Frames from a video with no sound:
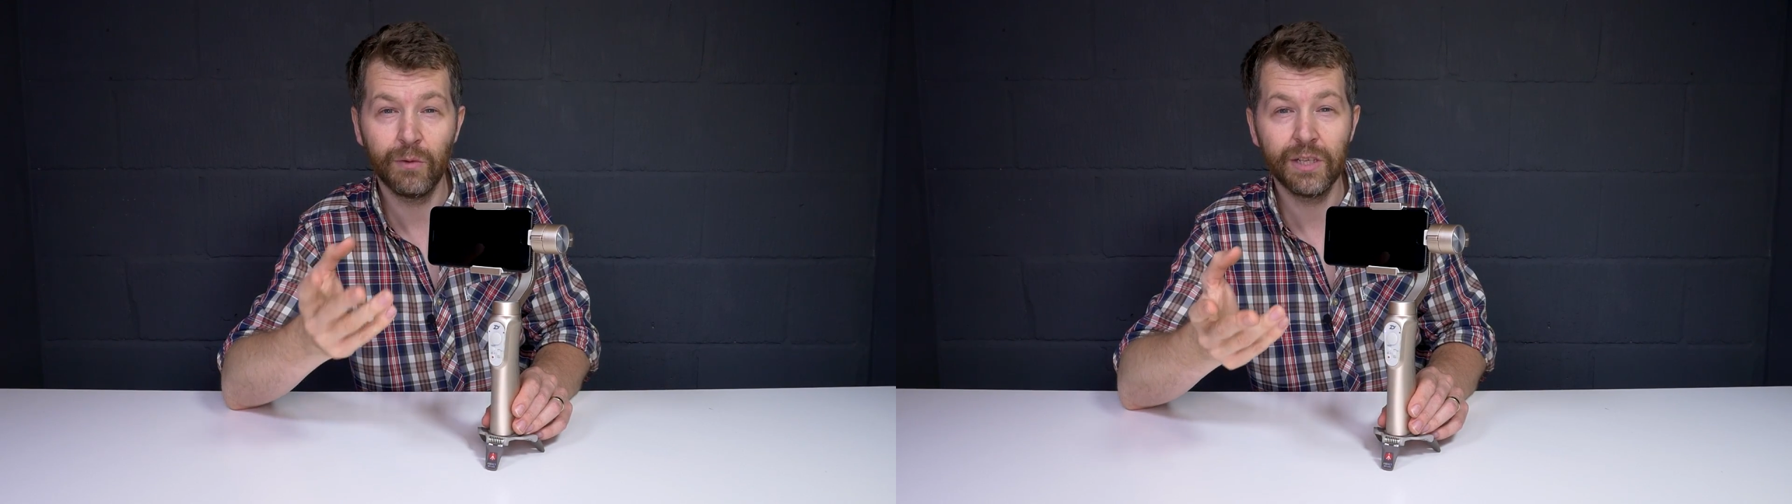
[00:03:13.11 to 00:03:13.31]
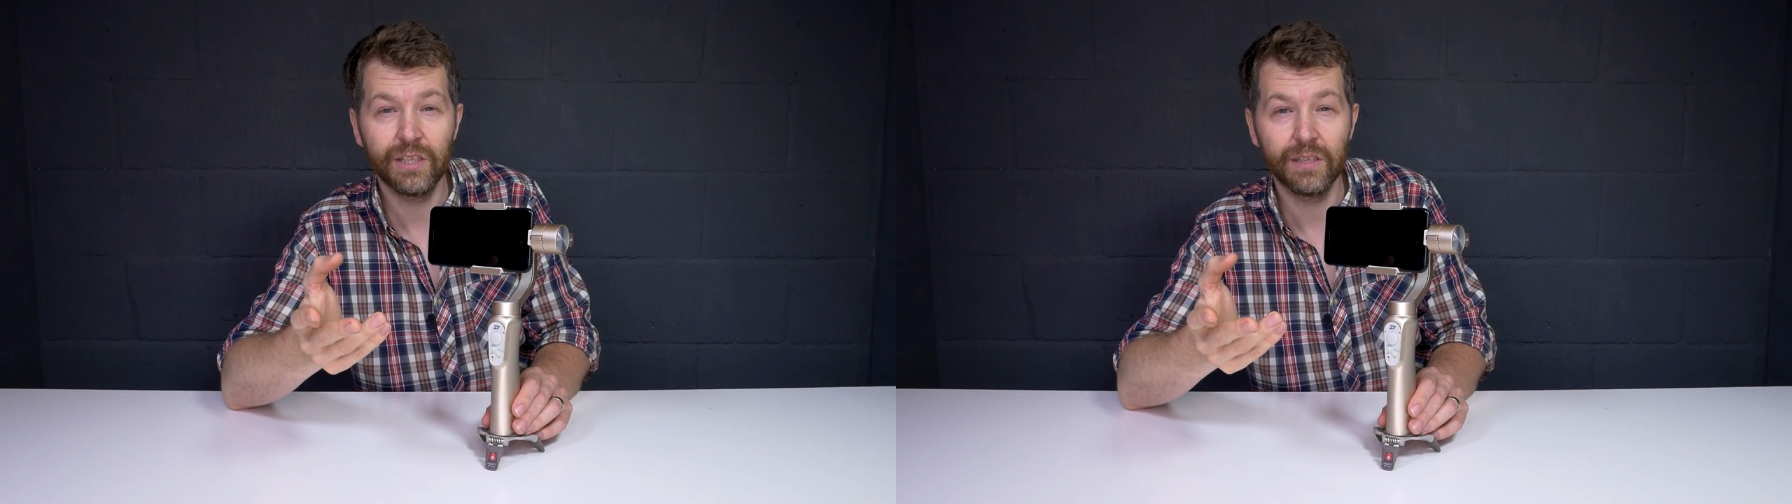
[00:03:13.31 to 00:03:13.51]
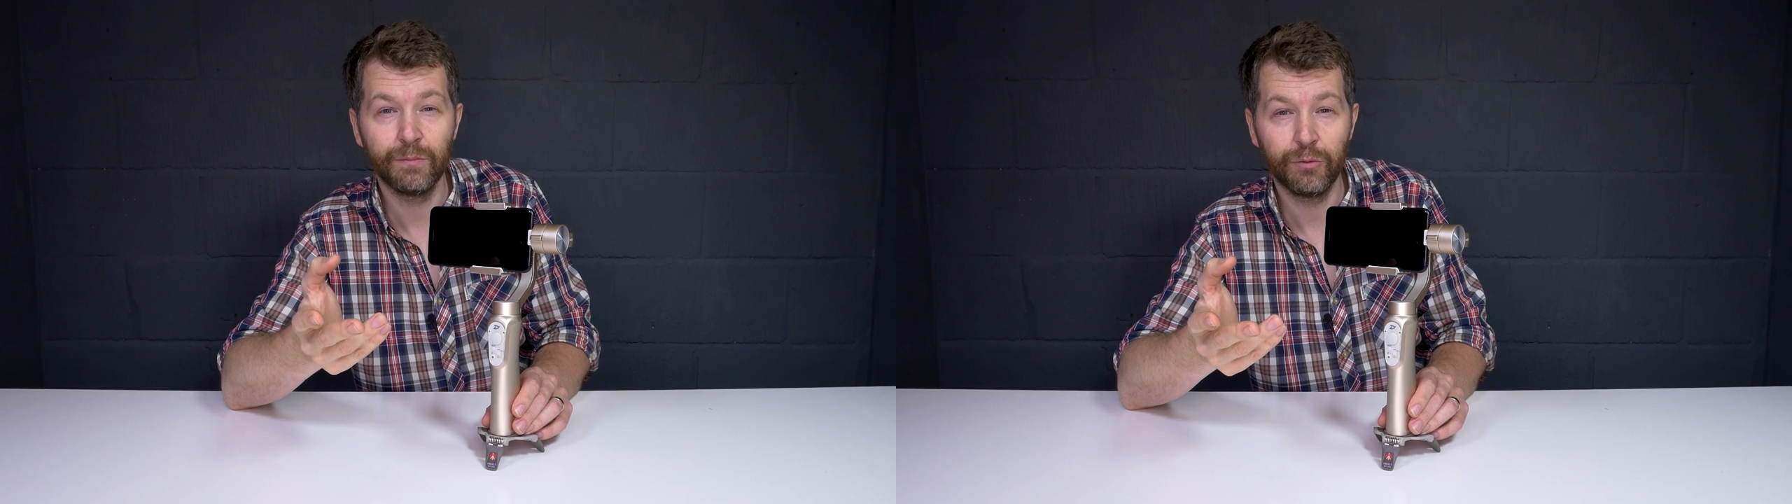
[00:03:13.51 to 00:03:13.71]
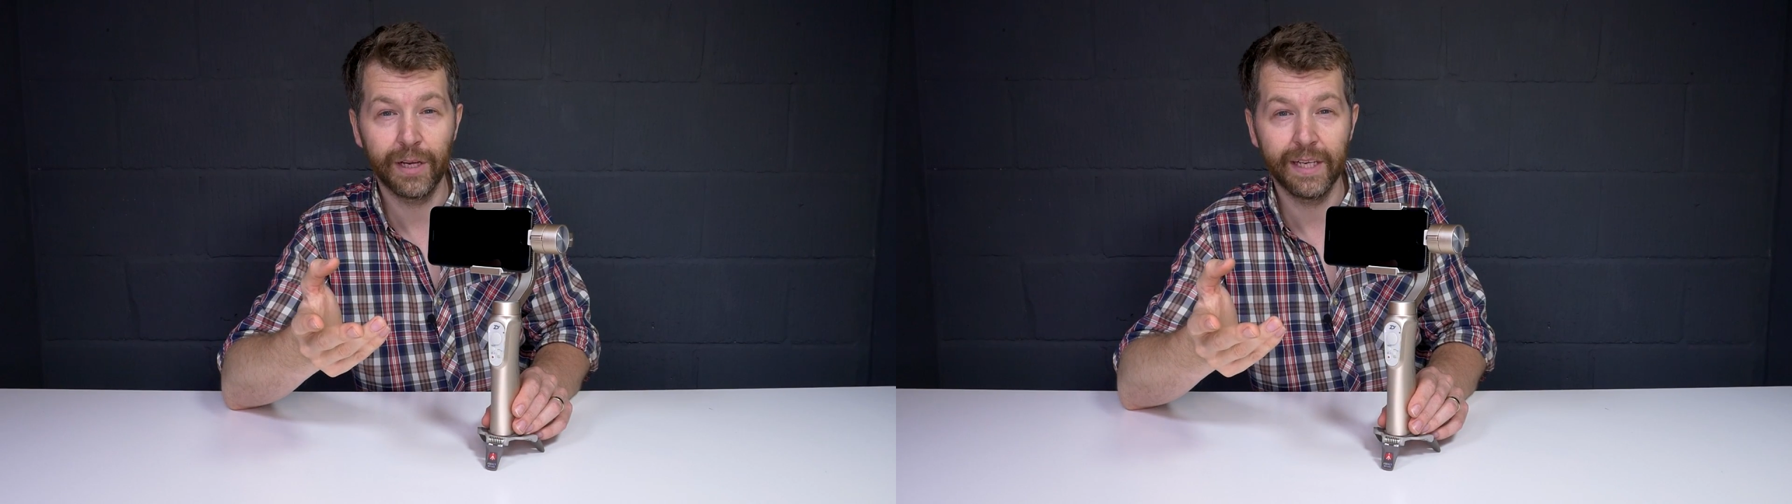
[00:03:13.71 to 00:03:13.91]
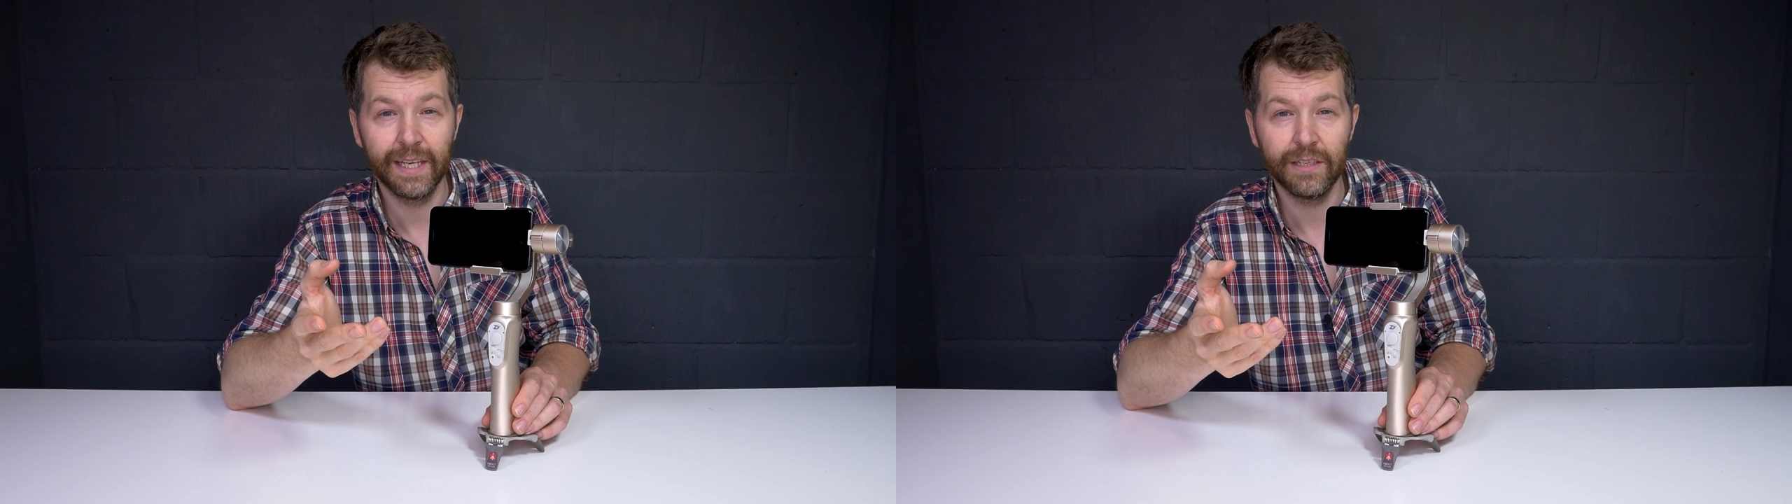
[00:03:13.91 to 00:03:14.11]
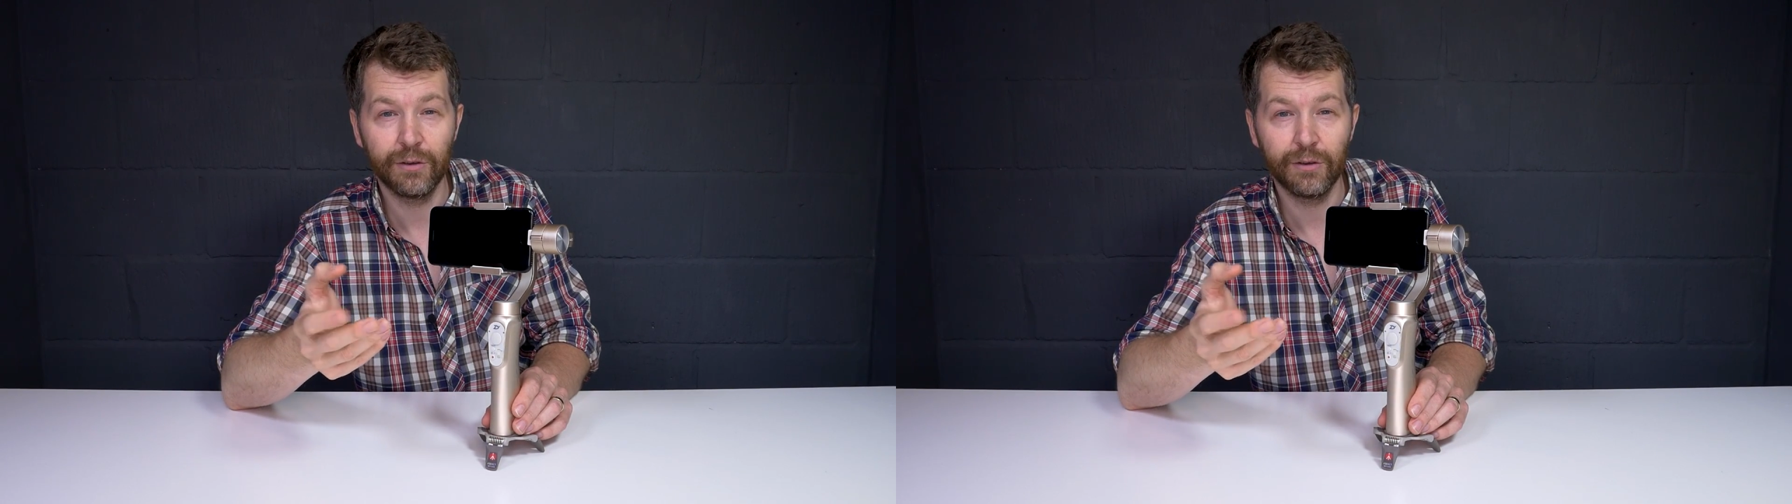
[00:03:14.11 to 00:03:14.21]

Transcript: which is a pretty neat